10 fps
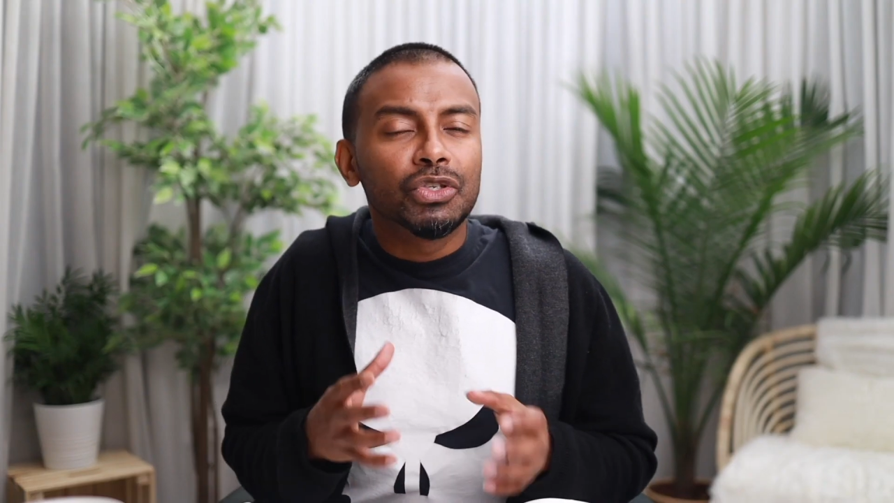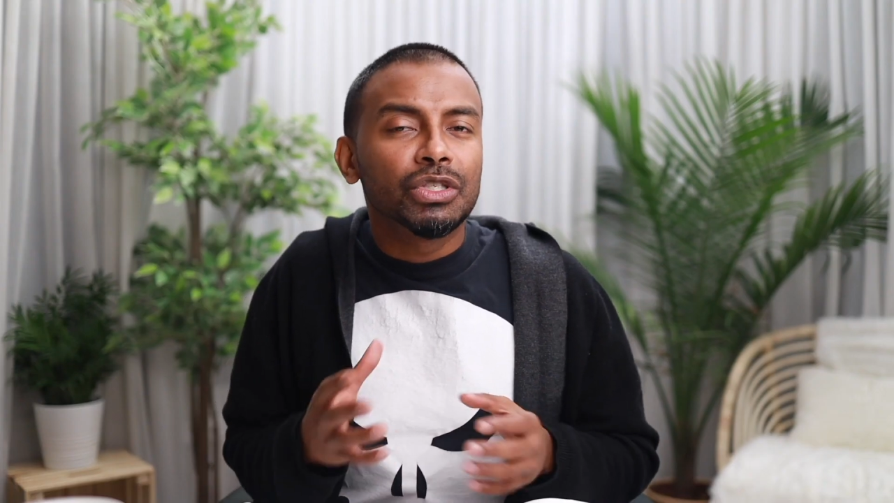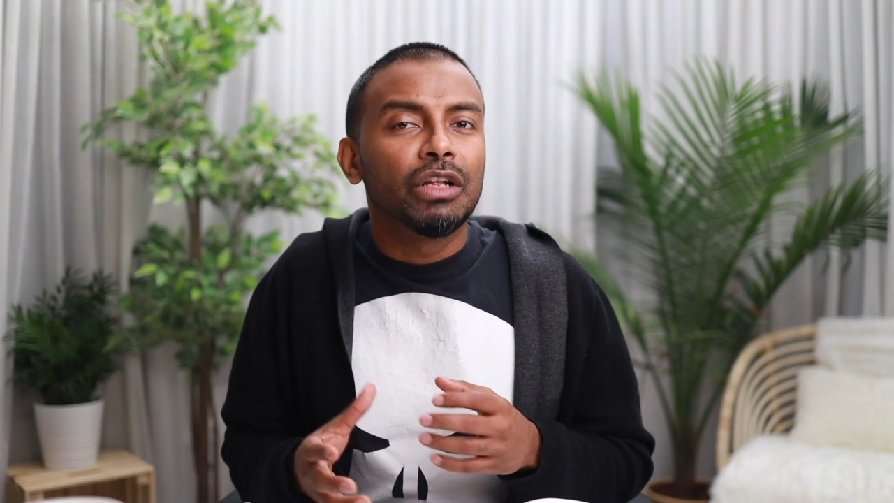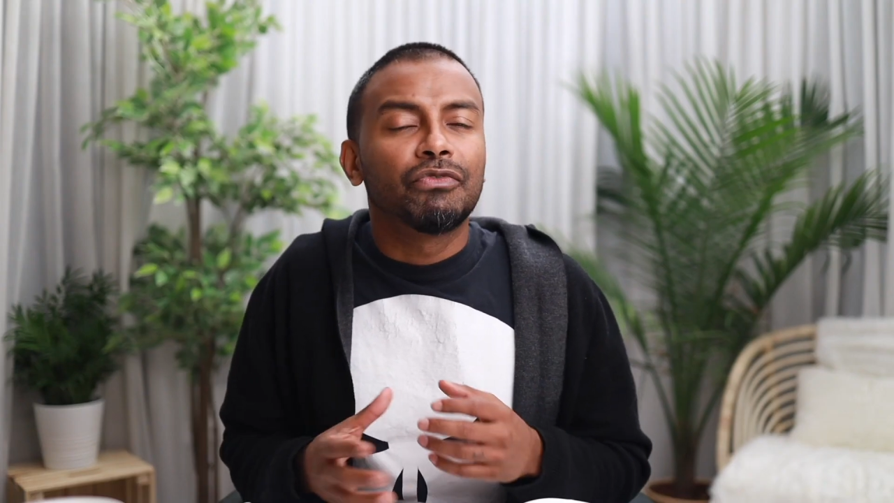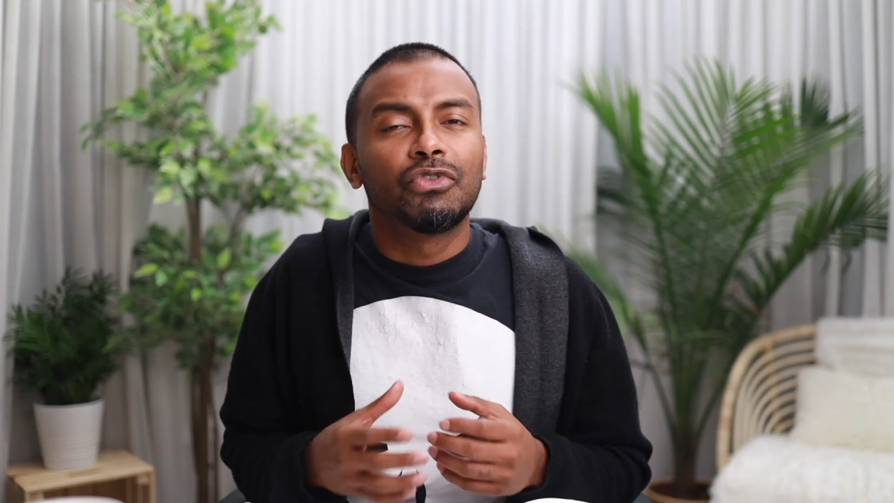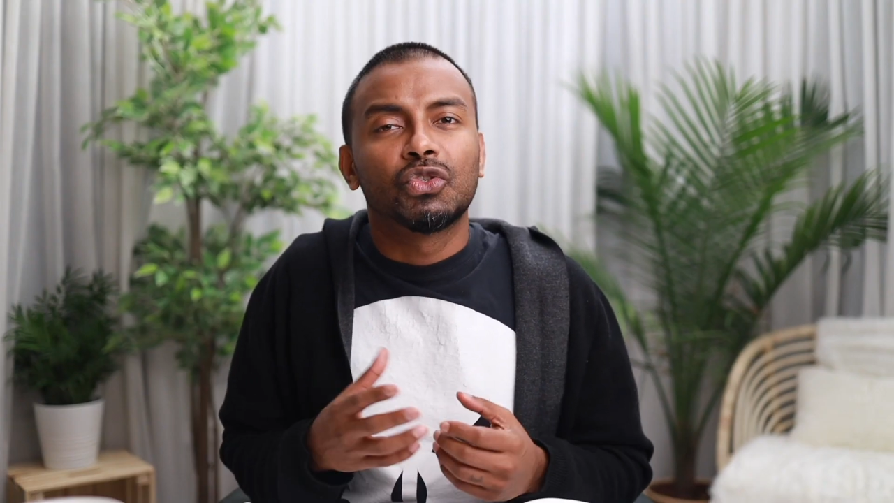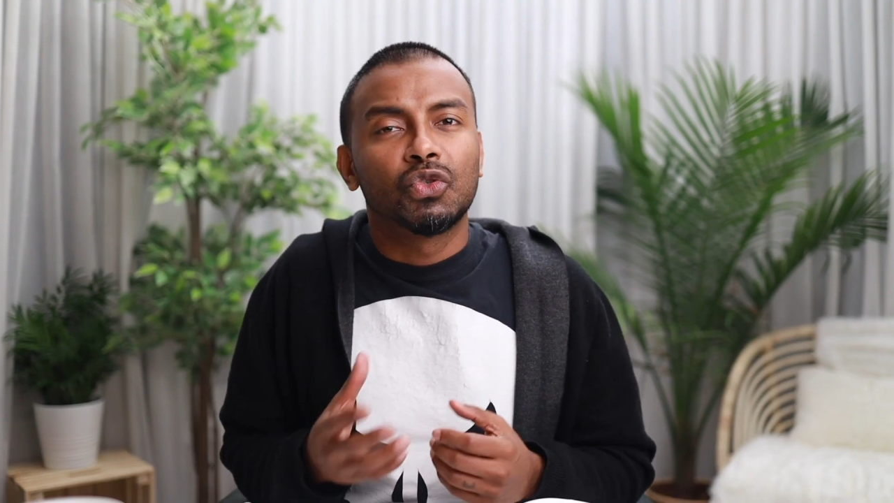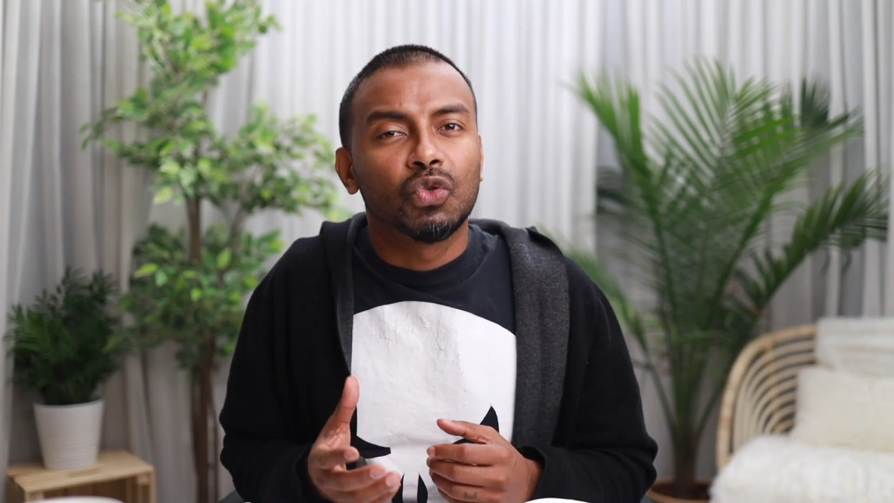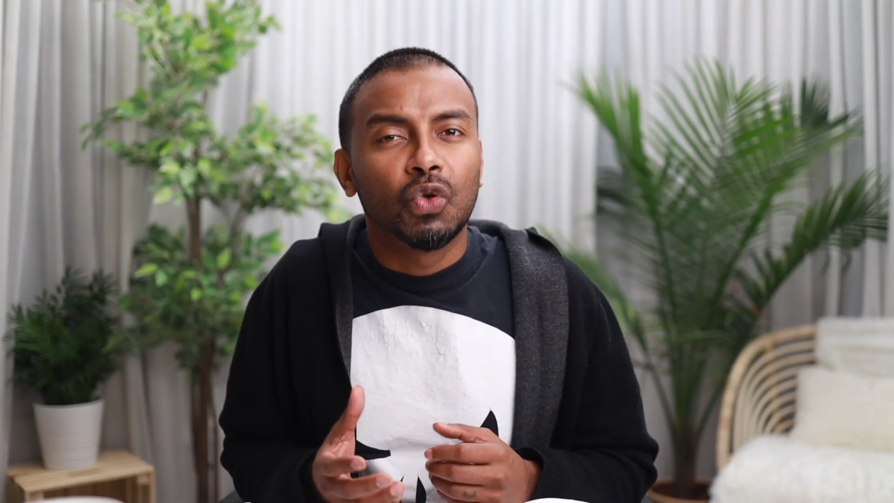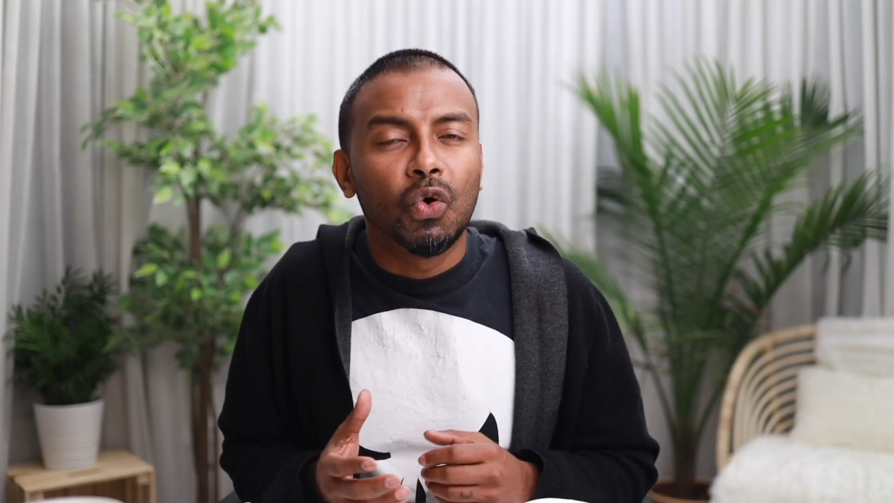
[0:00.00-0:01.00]
yourself a
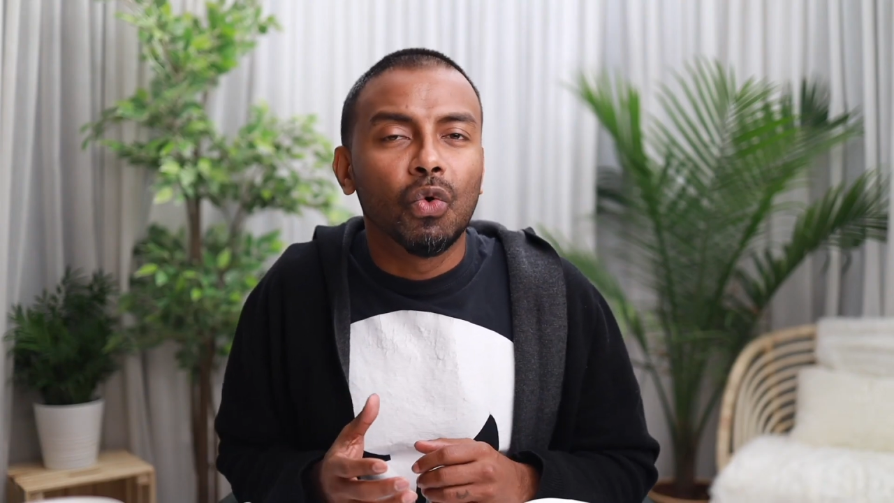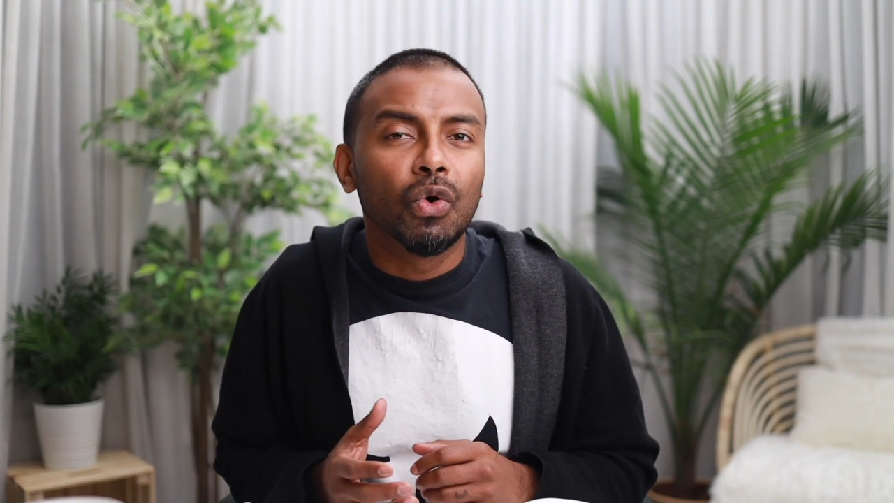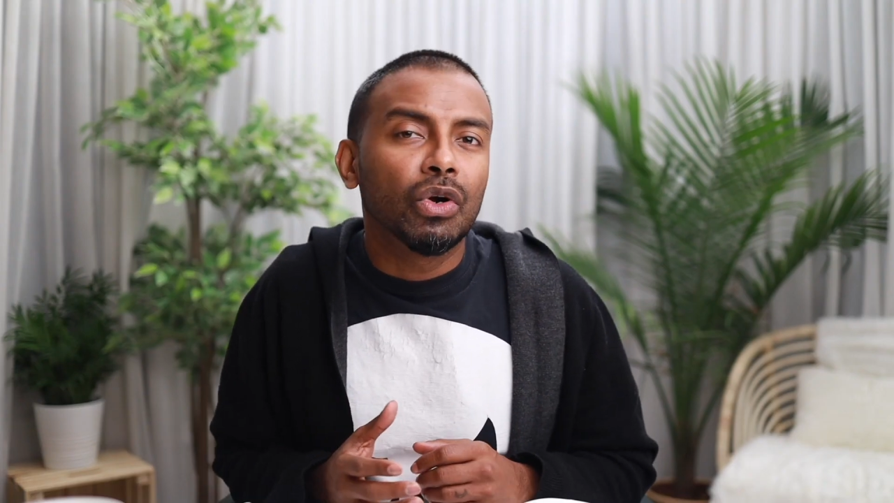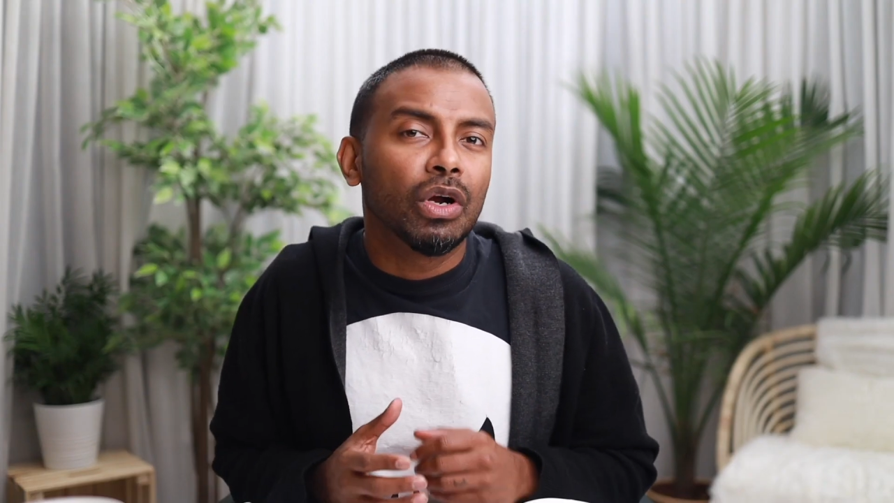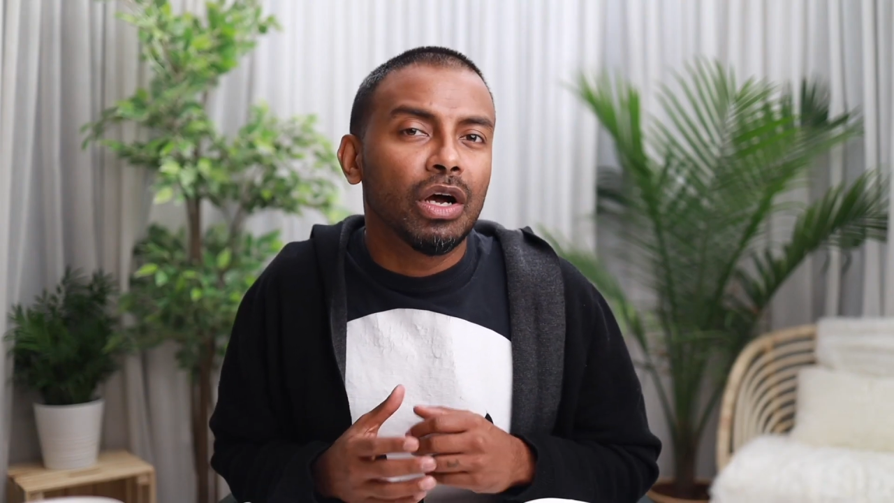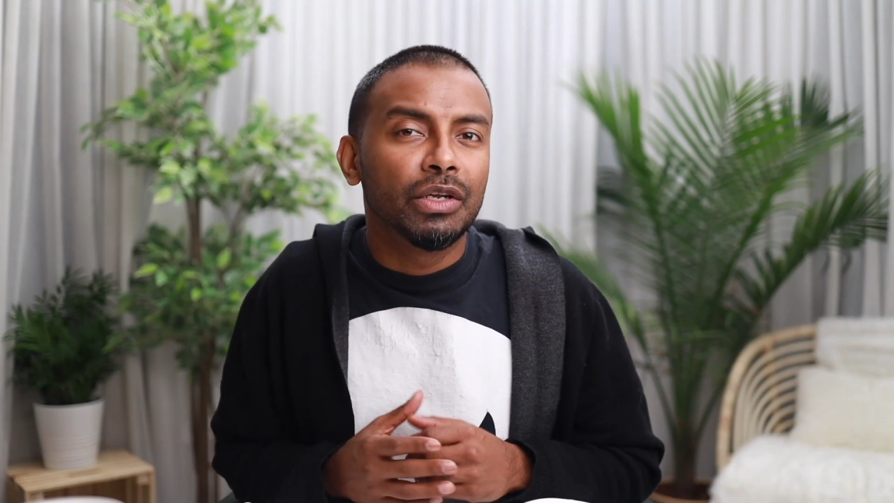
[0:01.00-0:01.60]
score